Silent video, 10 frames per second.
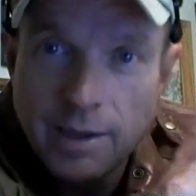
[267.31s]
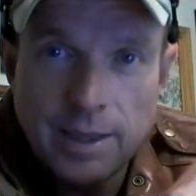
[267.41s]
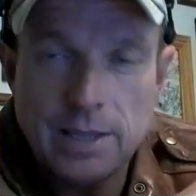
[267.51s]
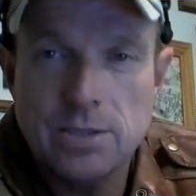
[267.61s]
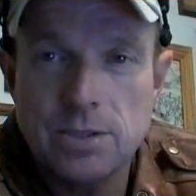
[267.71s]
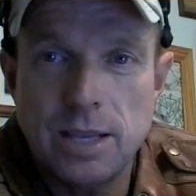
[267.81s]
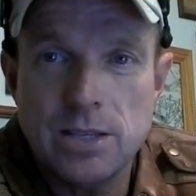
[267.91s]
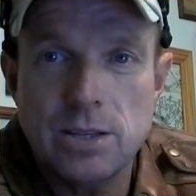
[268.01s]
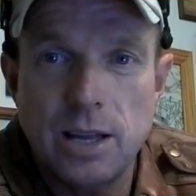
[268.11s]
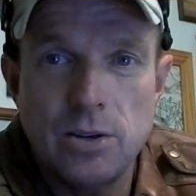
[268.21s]

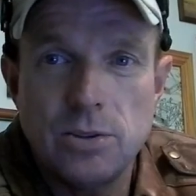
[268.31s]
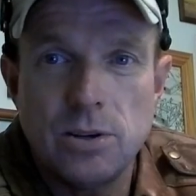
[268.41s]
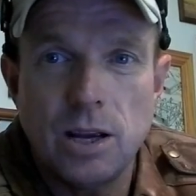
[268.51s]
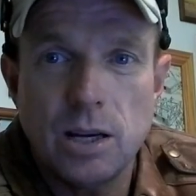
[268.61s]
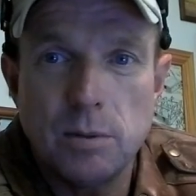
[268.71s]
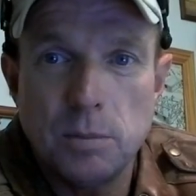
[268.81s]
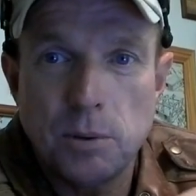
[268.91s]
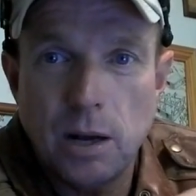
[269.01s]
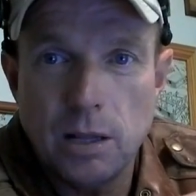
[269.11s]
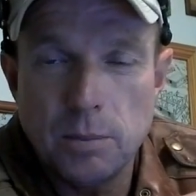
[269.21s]
That's not it. They're not going to be a
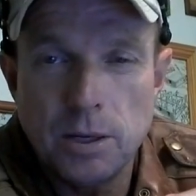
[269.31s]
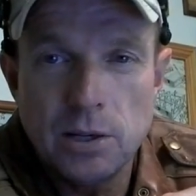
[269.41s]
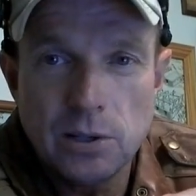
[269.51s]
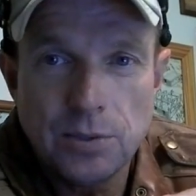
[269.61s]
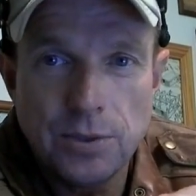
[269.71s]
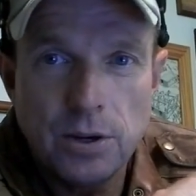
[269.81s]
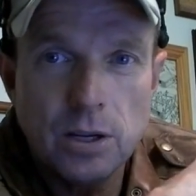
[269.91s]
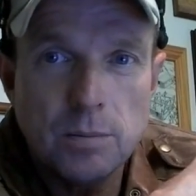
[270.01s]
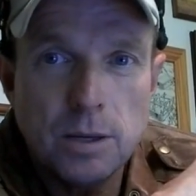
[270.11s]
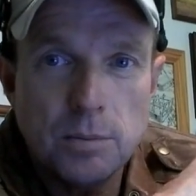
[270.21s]
problem at all. They're
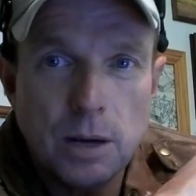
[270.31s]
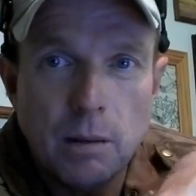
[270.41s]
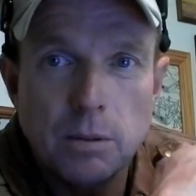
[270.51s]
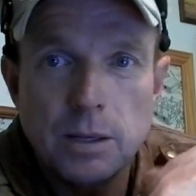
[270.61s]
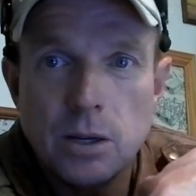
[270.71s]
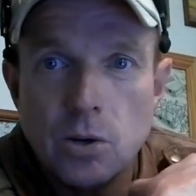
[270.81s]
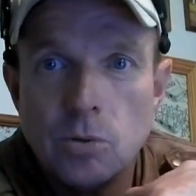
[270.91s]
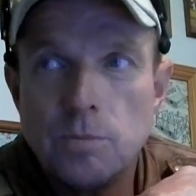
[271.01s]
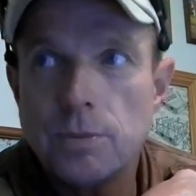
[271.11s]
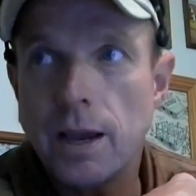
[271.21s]
going to be probably at
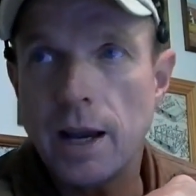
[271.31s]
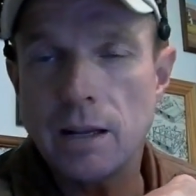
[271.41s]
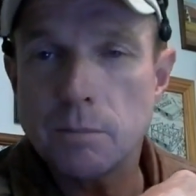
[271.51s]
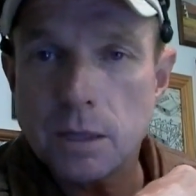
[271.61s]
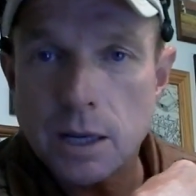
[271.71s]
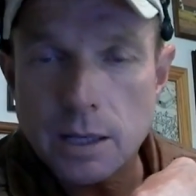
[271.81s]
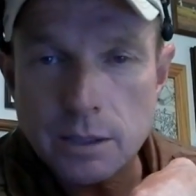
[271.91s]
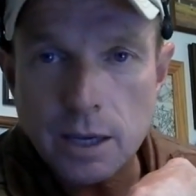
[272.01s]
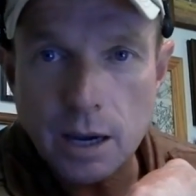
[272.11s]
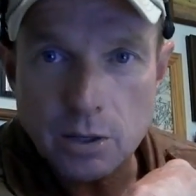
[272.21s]
home, hiding behind
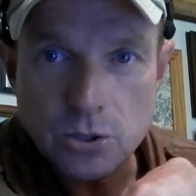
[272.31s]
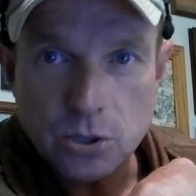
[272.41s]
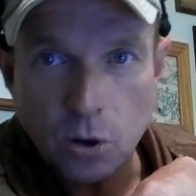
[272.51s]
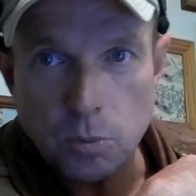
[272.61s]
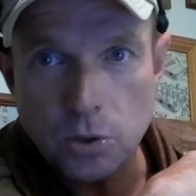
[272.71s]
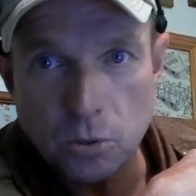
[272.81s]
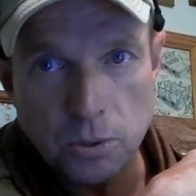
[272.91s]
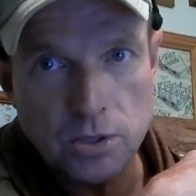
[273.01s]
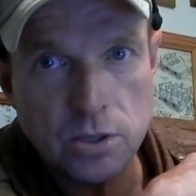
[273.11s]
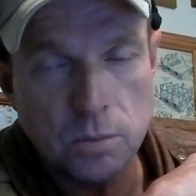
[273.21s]
the couch, hoping
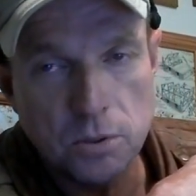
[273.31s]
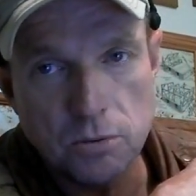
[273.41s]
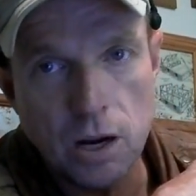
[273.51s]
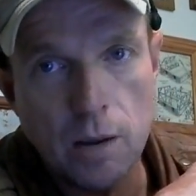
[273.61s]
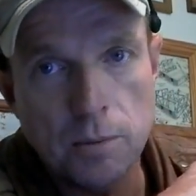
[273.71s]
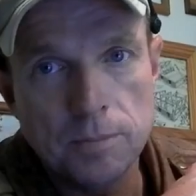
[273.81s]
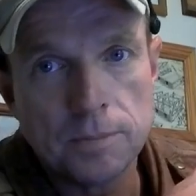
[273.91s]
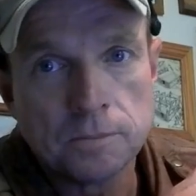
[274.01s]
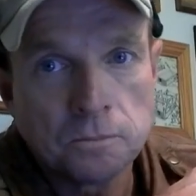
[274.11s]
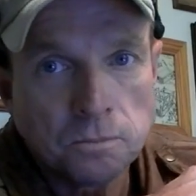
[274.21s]
nobody's coming to rob
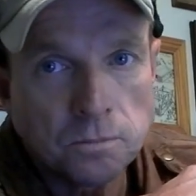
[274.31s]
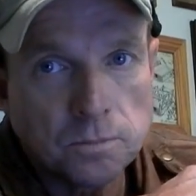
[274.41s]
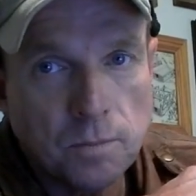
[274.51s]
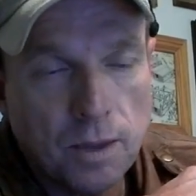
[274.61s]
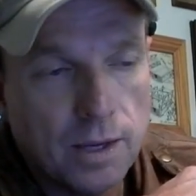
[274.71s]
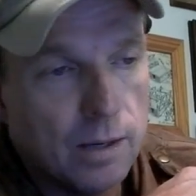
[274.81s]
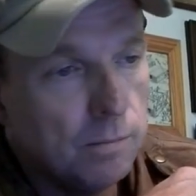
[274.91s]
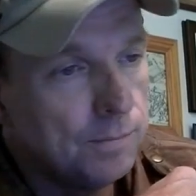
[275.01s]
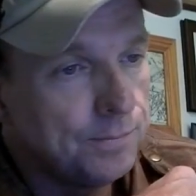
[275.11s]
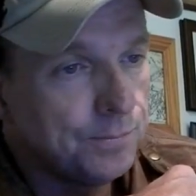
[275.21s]
them.